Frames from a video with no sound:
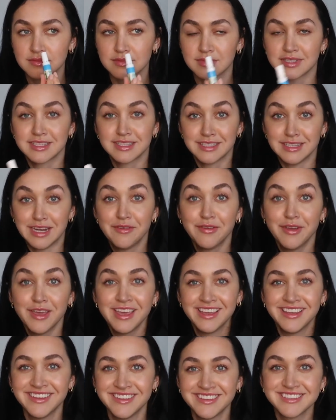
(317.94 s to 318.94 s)
sniff
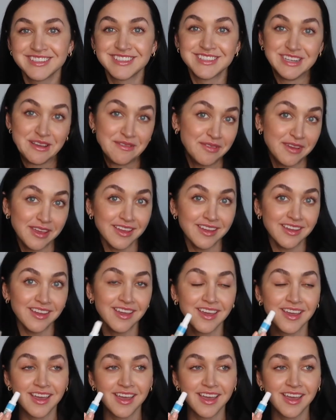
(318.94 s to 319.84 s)
it. Sniff it